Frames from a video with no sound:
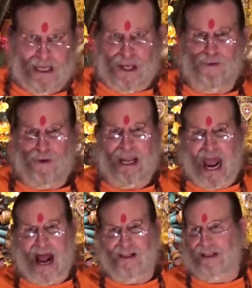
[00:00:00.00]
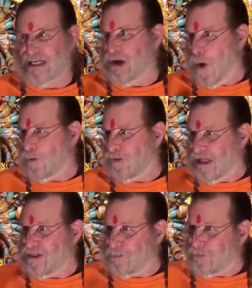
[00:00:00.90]
In reality, only
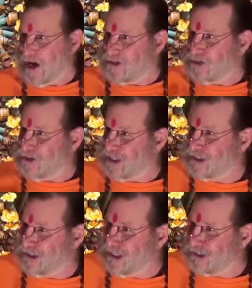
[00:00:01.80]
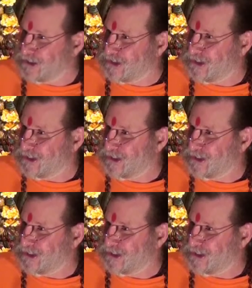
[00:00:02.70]
the present exists.